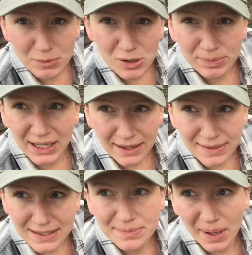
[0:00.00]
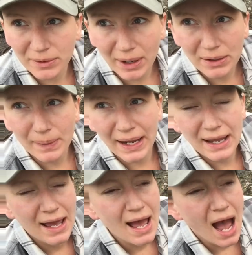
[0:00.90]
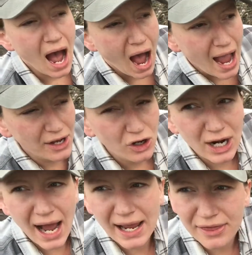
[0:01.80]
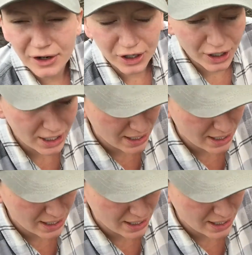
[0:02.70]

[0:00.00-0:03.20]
going to plant this bed right away, I could either